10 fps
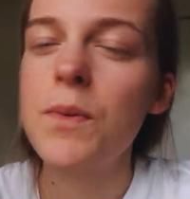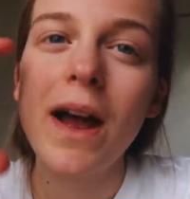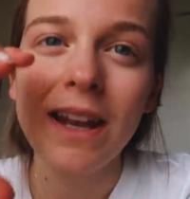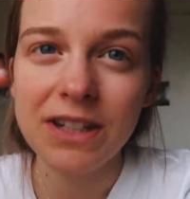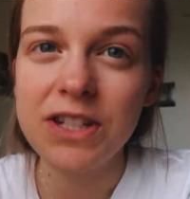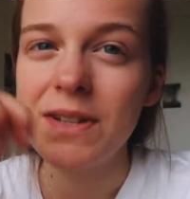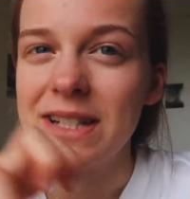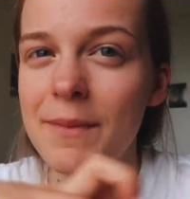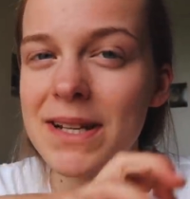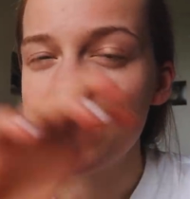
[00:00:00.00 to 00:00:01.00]
So what I like to do
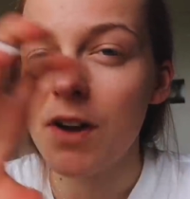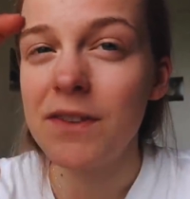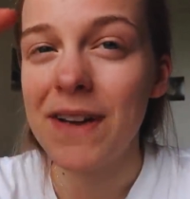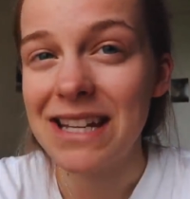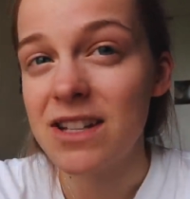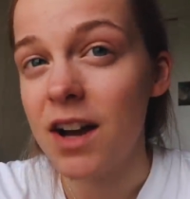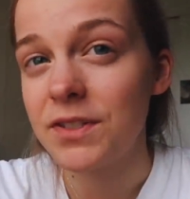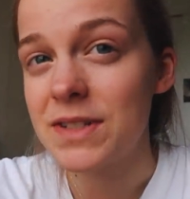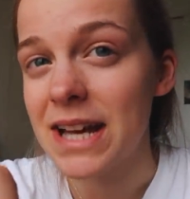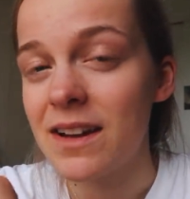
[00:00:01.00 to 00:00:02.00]
is give myself kind of
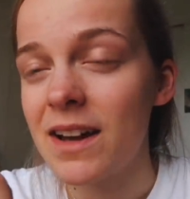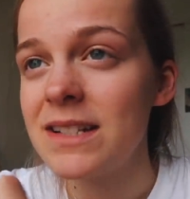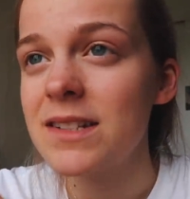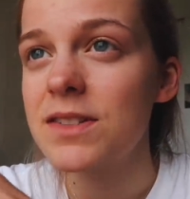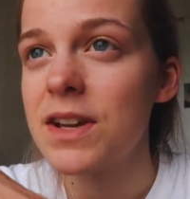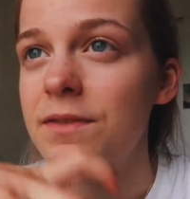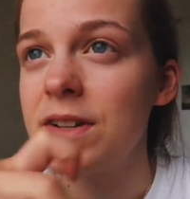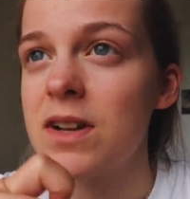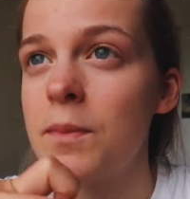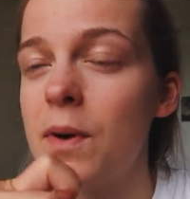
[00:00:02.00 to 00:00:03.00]
internal deadlines. So
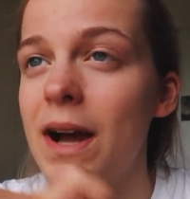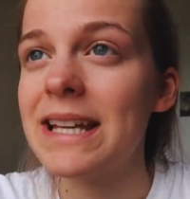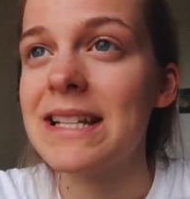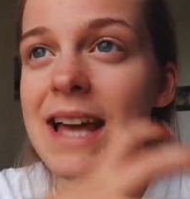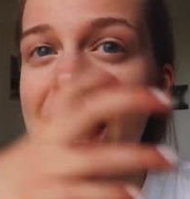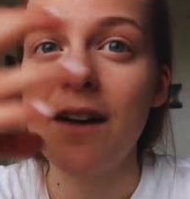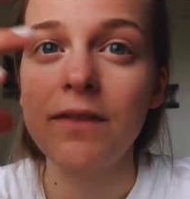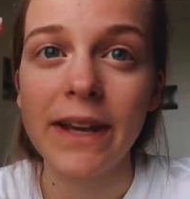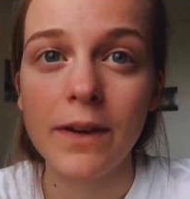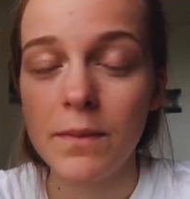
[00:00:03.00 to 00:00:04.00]
for example, I need to
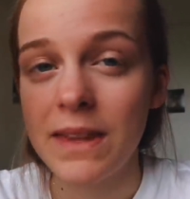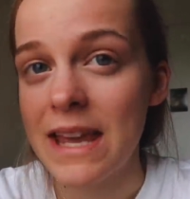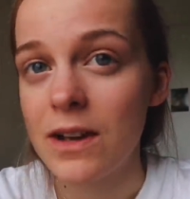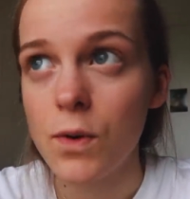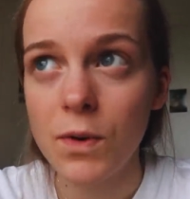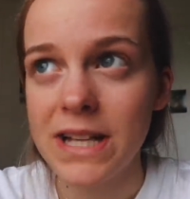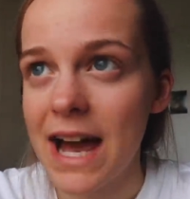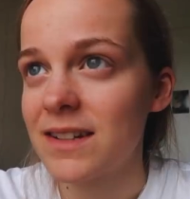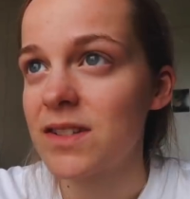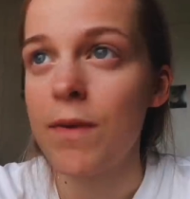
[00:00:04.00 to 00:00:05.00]
have like the core
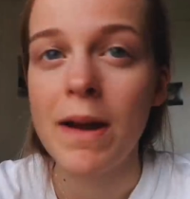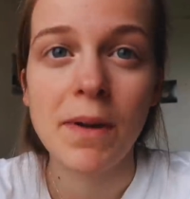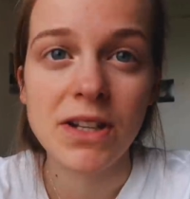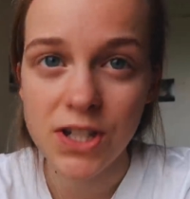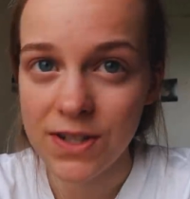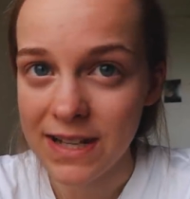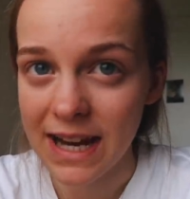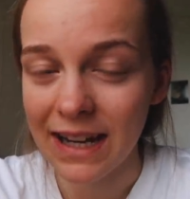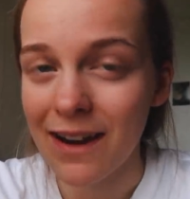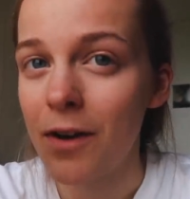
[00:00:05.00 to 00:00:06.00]
text read by
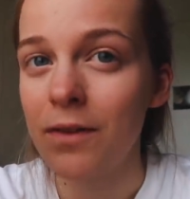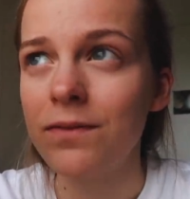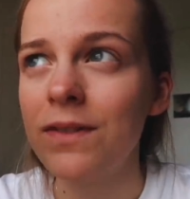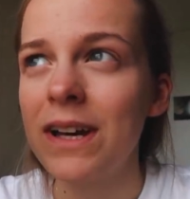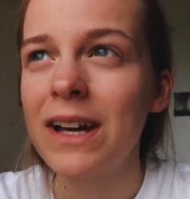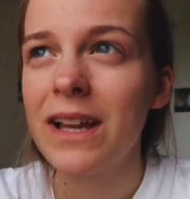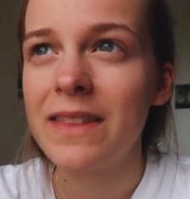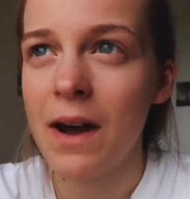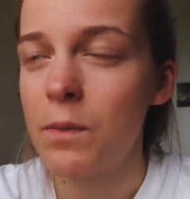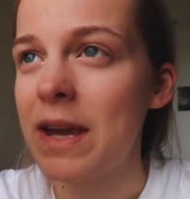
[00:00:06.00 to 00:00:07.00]
Tuesday of
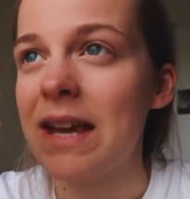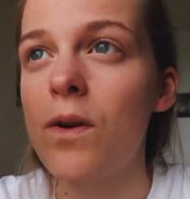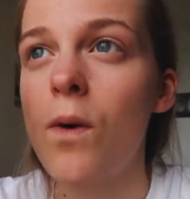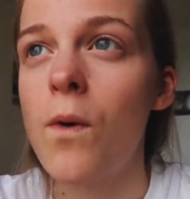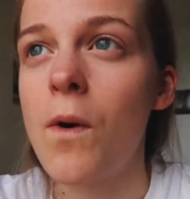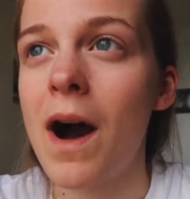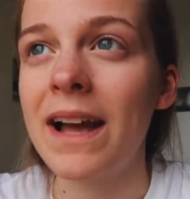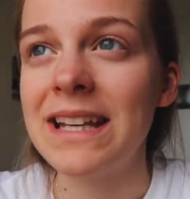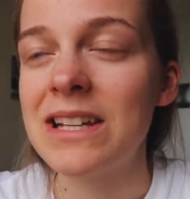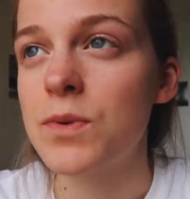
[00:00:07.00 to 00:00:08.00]
that week, or
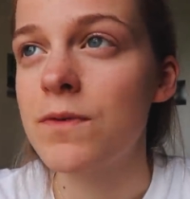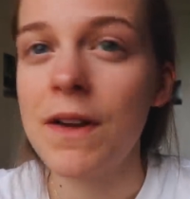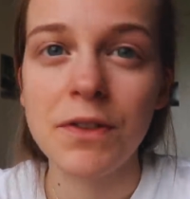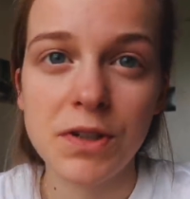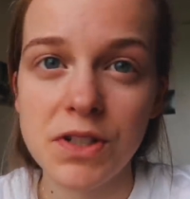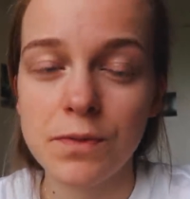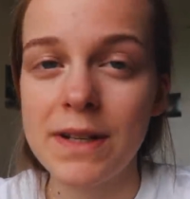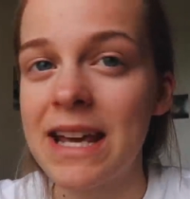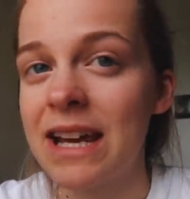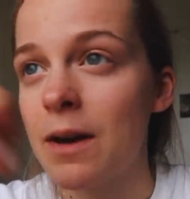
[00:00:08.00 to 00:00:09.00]
I need to have read the critical
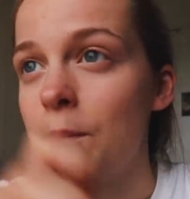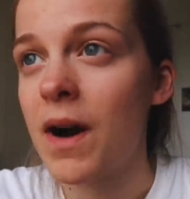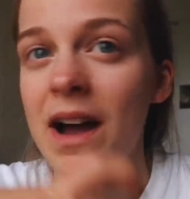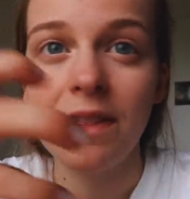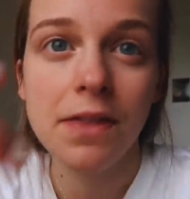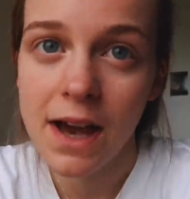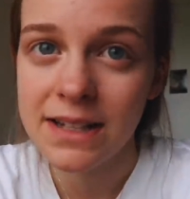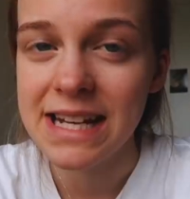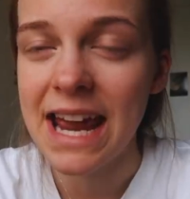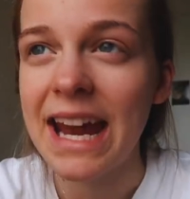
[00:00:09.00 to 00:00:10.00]
reading by
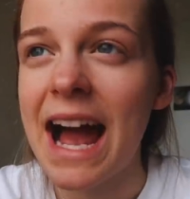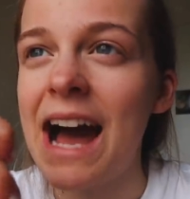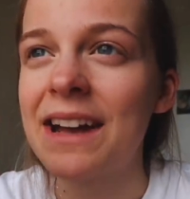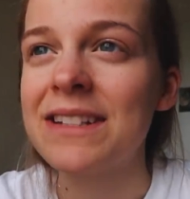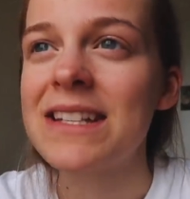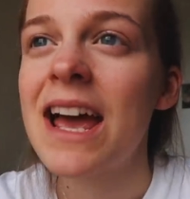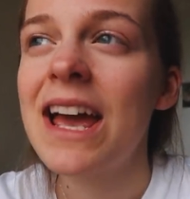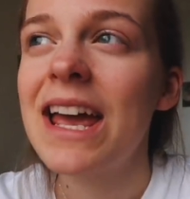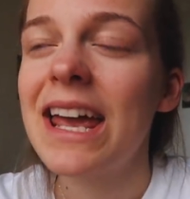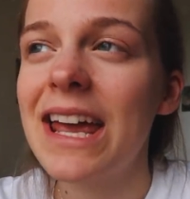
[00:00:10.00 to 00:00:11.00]
Thursday, and
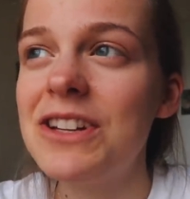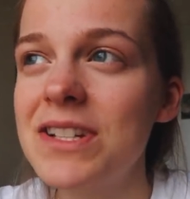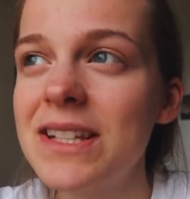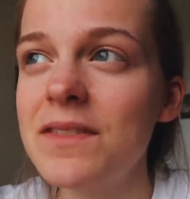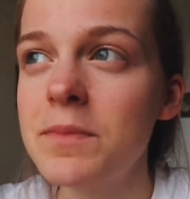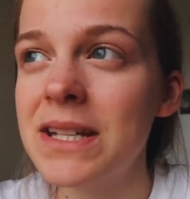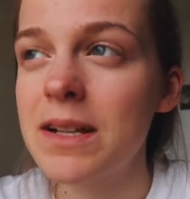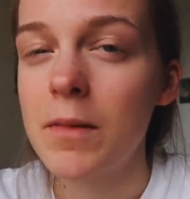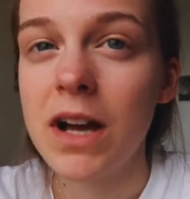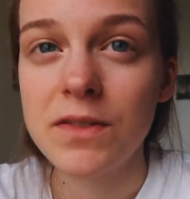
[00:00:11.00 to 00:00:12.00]
it just gives me
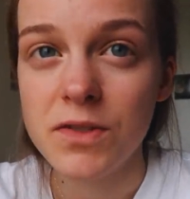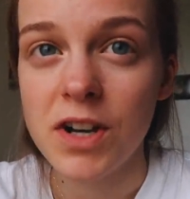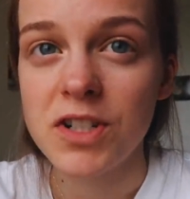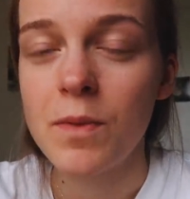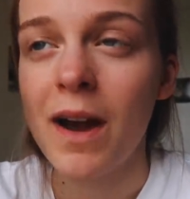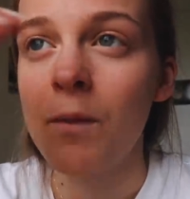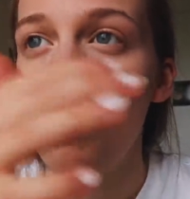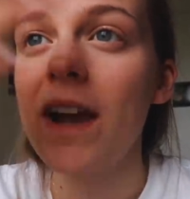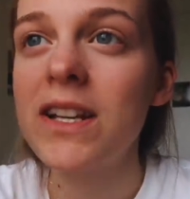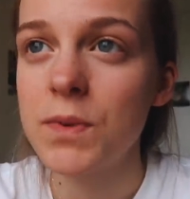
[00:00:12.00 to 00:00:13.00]
some kind of structure where I'm
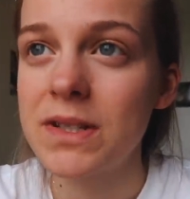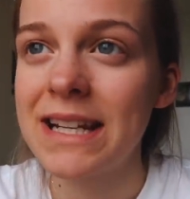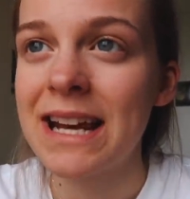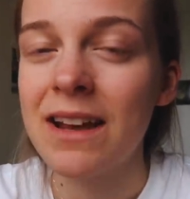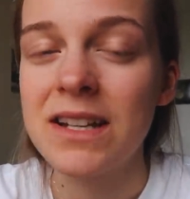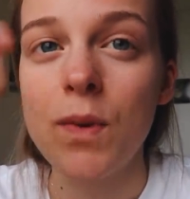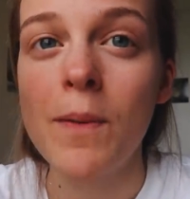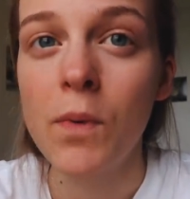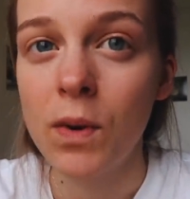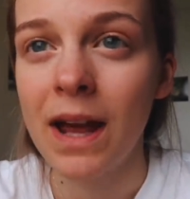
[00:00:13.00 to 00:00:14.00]
working towards a deadline, so
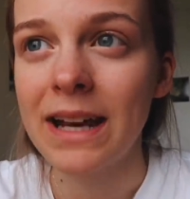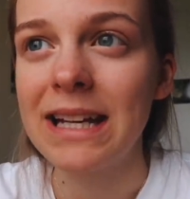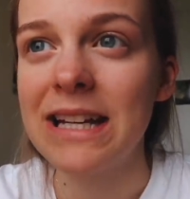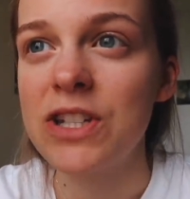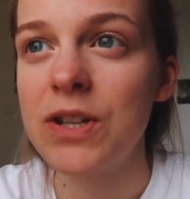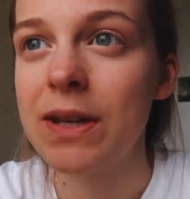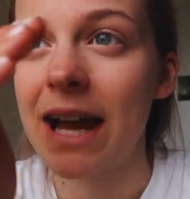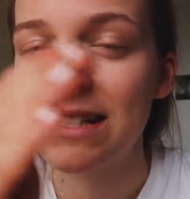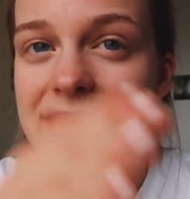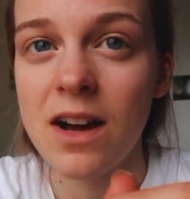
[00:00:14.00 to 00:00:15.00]
I'm more likely to
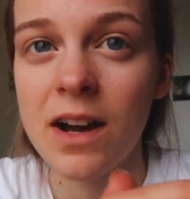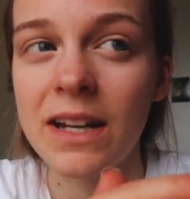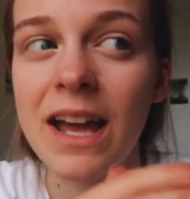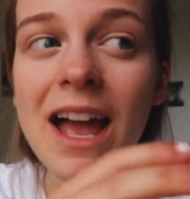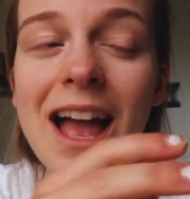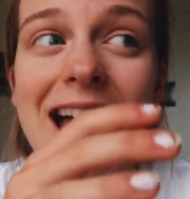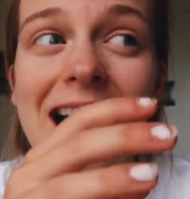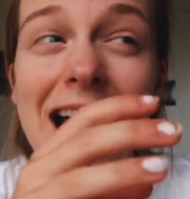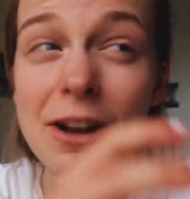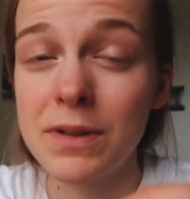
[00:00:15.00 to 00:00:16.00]
get it done
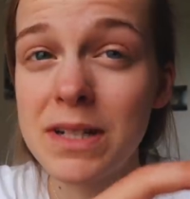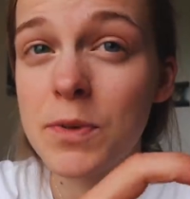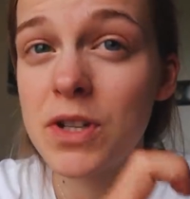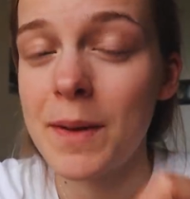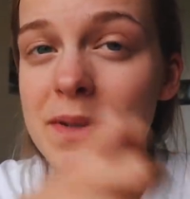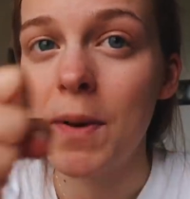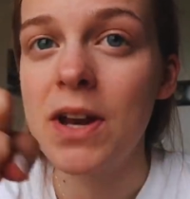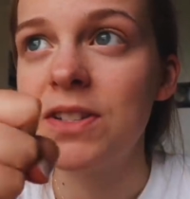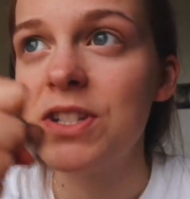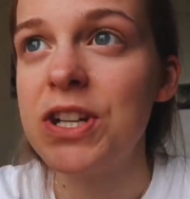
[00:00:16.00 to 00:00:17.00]
at a reasonable time as
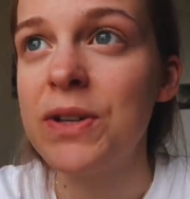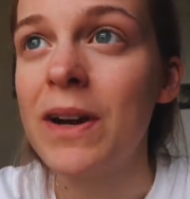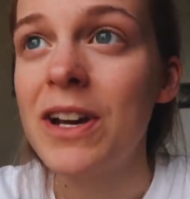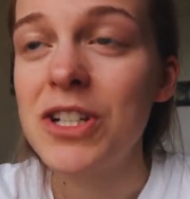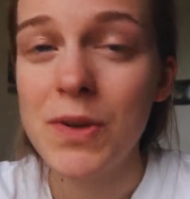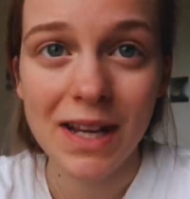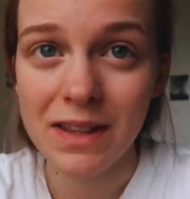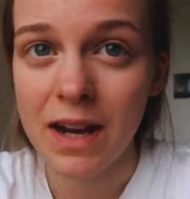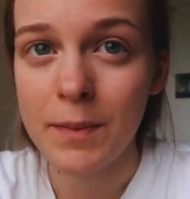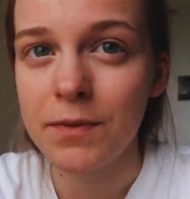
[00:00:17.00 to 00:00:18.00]
opposed to doing
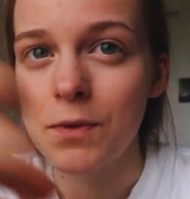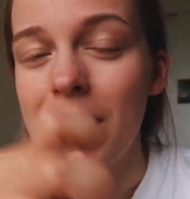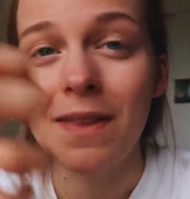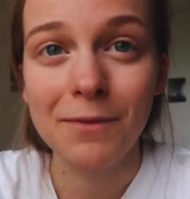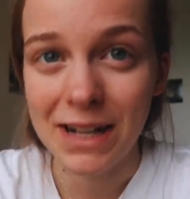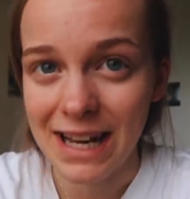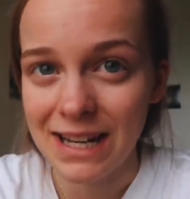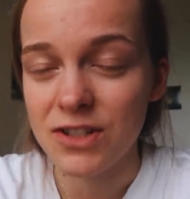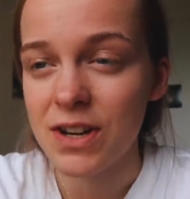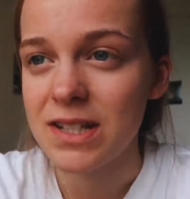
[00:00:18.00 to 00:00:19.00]
it the night before and then really
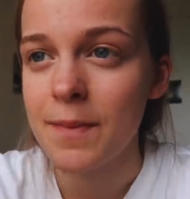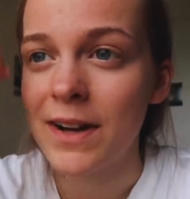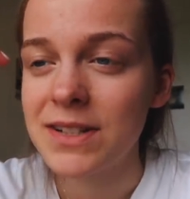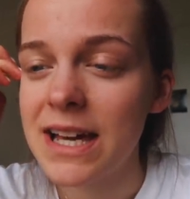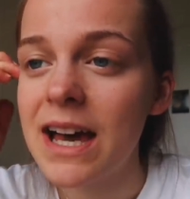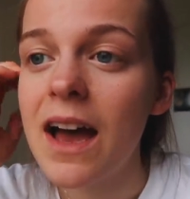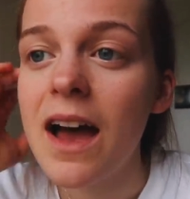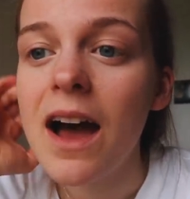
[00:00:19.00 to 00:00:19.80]
getting stressed about it.